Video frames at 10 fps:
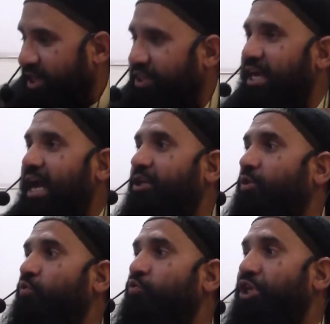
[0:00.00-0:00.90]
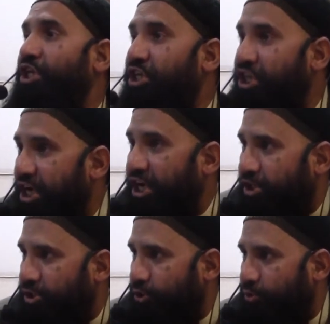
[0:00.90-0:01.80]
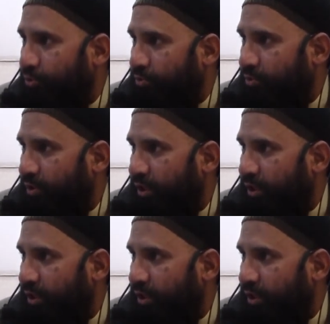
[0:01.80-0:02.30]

that we need you,